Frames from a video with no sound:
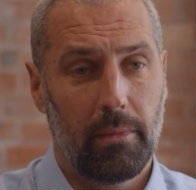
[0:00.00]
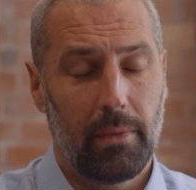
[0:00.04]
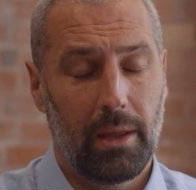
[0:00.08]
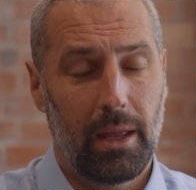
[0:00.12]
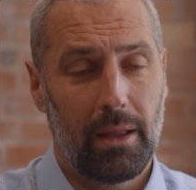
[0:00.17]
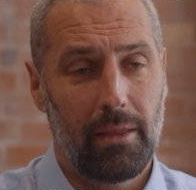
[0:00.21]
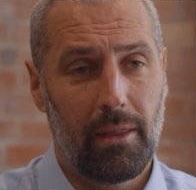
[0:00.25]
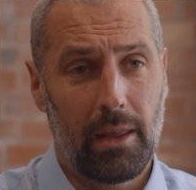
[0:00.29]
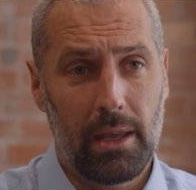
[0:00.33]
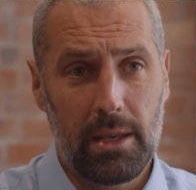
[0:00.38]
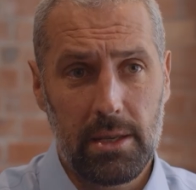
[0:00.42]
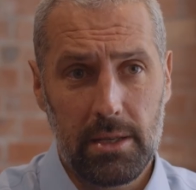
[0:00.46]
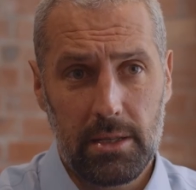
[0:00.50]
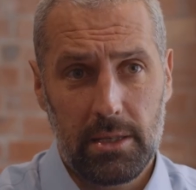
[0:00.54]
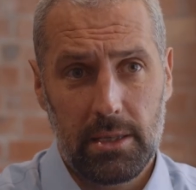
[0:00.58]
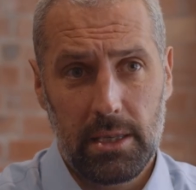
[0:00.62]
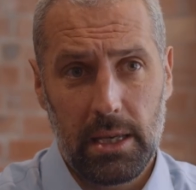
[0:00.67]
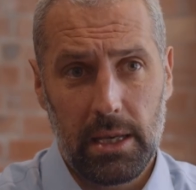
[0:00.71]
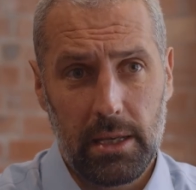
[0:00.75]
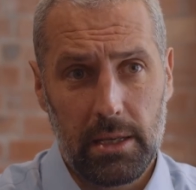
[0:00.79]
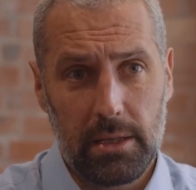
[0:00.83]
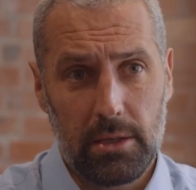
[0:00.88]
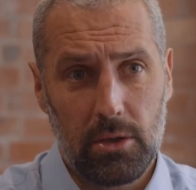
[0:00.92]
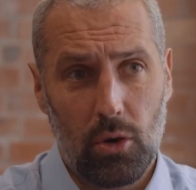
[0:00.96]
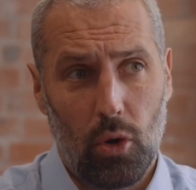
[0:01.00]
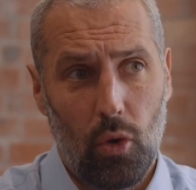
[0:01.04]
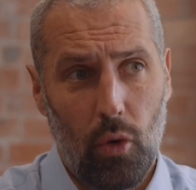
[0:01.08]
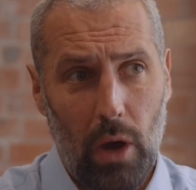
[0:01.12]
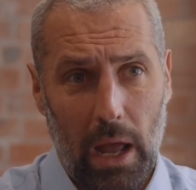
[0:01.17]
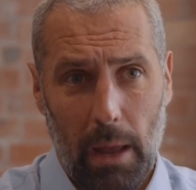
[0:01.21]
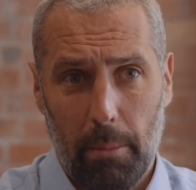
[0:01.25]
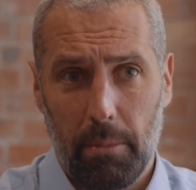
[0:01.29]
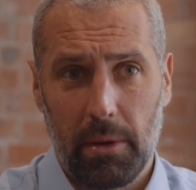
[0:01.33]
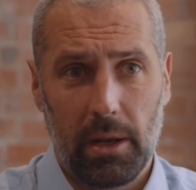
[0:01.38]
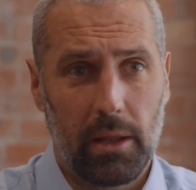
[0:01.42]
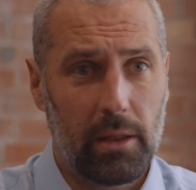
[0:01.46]
And these things all
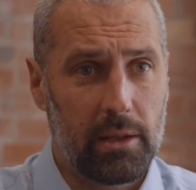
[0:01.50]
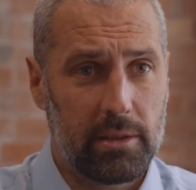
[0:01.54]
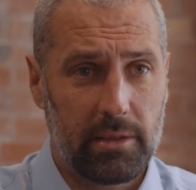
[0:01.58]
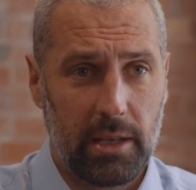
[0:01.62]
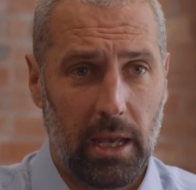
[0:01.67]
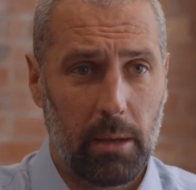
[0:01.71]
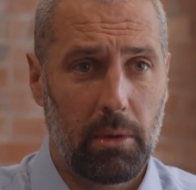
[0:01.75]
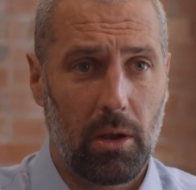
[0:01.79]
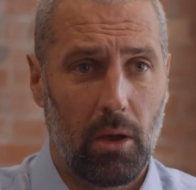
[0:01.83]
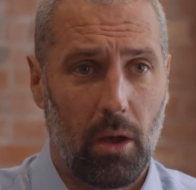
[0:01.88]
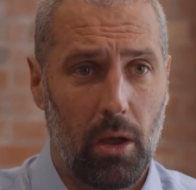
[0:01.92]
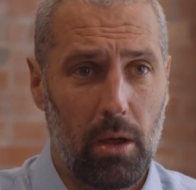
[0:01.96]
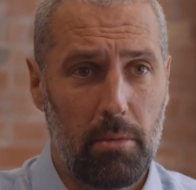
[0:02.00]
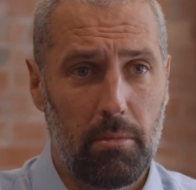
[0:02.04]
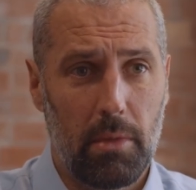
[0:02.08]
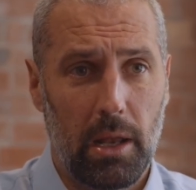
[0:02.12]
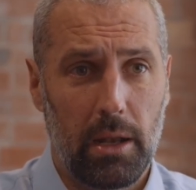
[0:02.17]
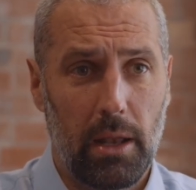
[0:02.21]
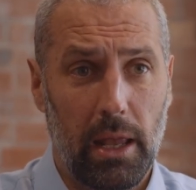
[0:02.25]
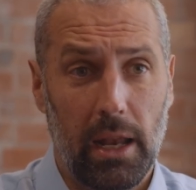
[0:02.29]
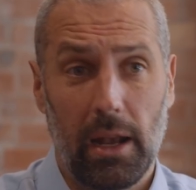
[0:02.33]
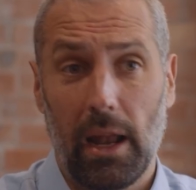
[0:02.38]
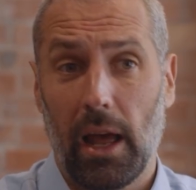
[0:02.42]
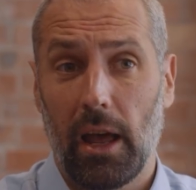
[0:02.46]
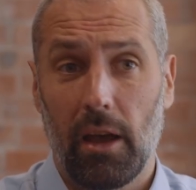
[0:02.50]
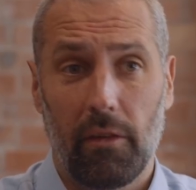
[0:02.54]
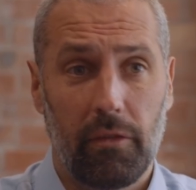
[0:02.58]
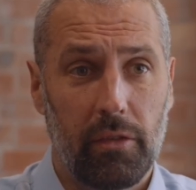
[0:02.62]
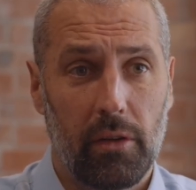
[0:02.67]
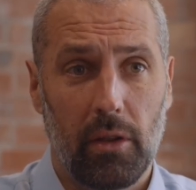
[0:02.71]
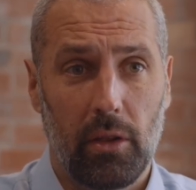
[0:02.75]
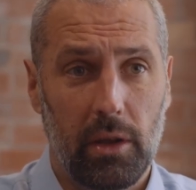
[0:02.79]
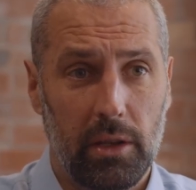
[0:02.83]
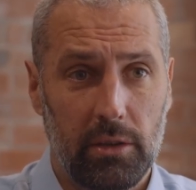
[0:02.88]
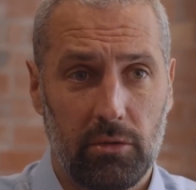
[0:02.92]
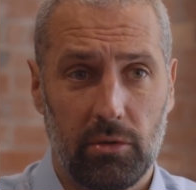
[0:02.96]
happened at the same time, and then
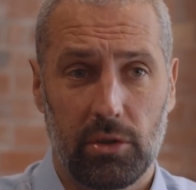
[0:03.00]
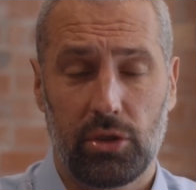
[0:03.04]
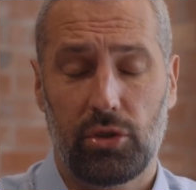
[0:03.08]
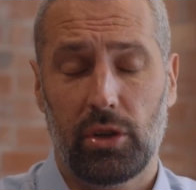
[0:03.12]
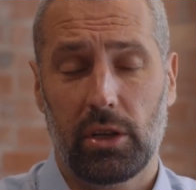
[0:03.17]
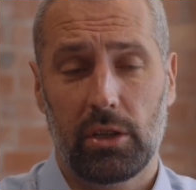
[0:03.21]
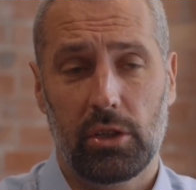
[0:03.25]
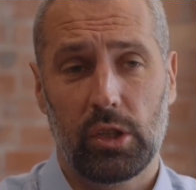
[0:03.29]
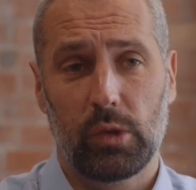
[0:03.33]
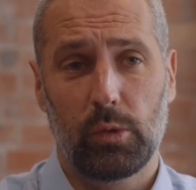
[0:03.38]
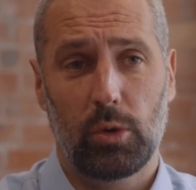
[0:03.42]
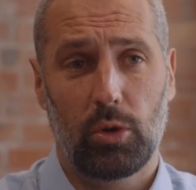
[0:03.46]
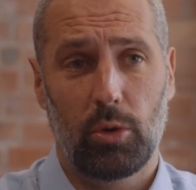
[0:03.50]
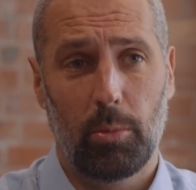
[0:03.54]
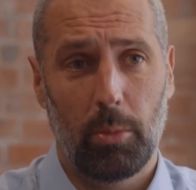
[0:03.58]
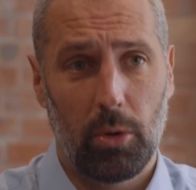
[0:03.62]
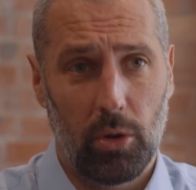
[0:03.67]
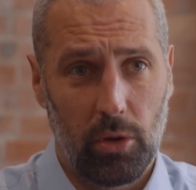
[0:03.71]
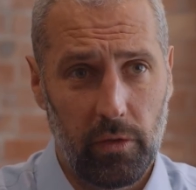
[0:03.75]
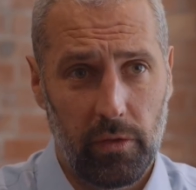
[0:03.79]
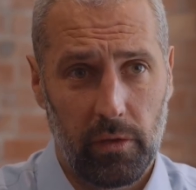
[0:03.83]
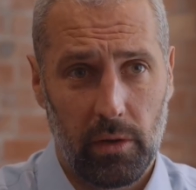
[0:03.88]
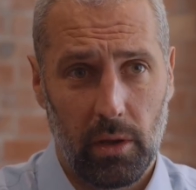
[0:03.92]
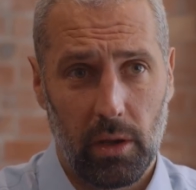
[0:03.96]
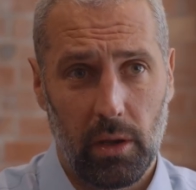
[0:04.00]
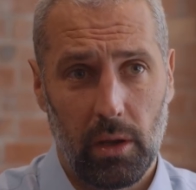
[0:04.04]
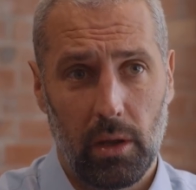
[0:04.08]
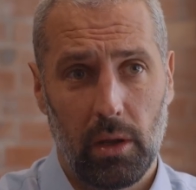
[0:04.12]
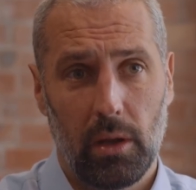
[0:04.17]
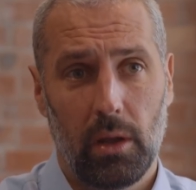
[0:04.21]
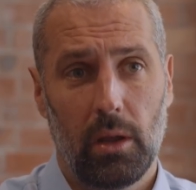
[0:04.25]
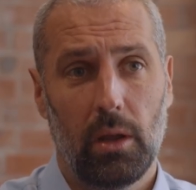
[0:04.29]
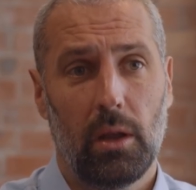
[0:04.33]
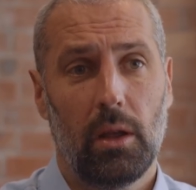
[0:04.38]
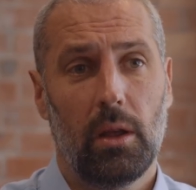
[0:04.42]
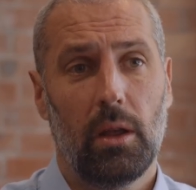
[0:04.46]
after these restrictions were removed,
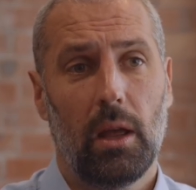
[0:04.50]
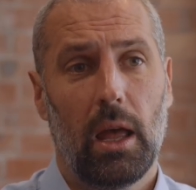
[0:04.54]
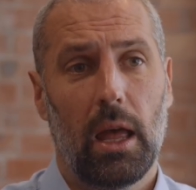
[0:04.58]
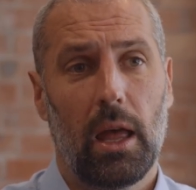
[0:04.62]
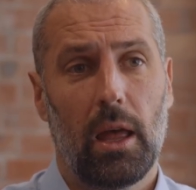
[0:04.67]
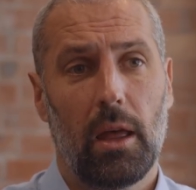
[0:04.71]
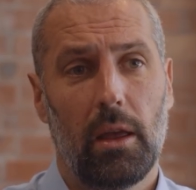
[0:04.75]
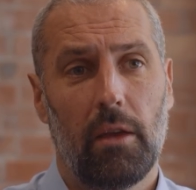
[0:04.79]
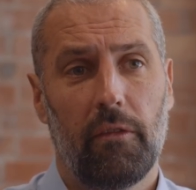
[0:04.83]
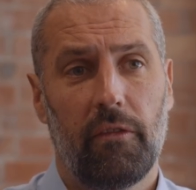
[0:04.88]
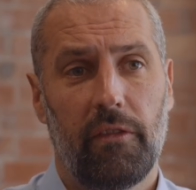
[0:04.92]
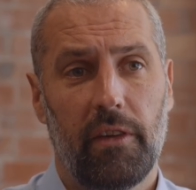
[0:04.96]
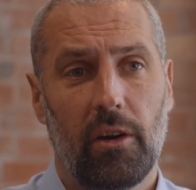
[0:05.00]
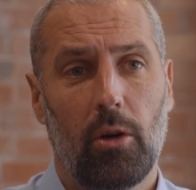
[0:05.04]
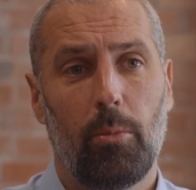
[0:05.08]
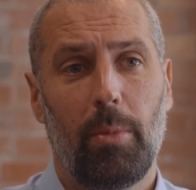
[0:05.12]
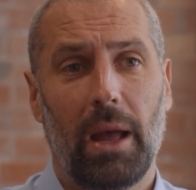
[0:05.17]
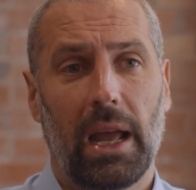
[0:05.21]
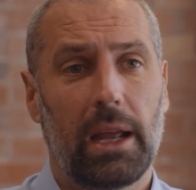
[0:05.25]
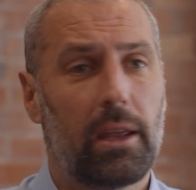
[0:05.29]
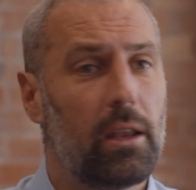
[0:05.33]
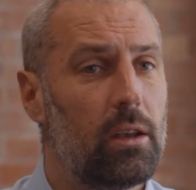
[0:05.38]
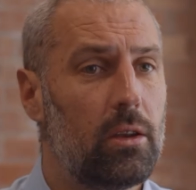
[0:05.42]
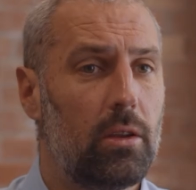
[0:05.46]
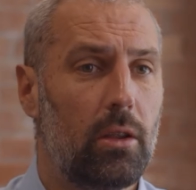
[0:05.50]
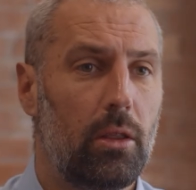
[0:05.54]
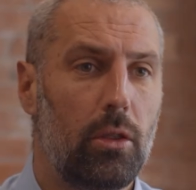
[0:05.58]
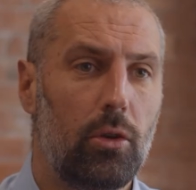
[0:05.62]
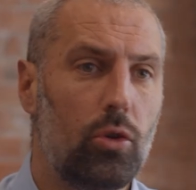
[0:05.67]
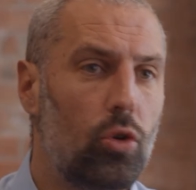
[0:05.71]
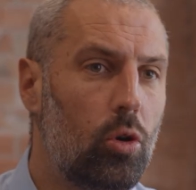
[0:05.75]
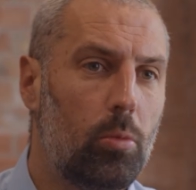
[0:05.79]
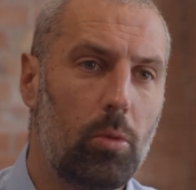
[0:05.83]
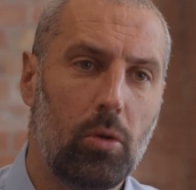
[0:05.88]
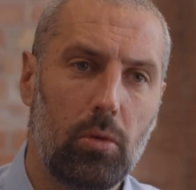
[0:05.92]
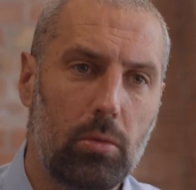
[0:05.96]
it fell back into the
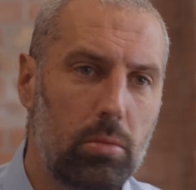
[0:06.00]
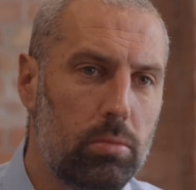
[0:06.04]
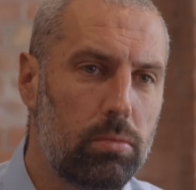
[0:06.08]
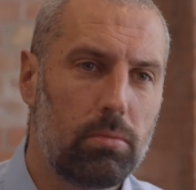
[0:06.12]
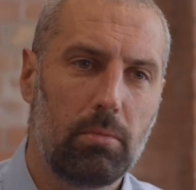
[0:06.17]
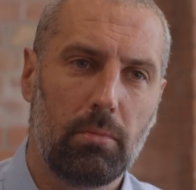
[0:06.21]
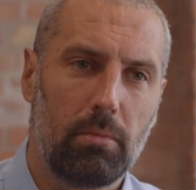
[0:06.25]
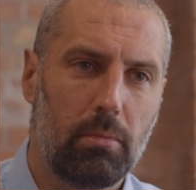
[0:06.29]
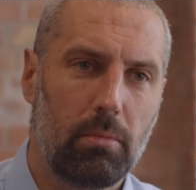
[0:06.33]
normal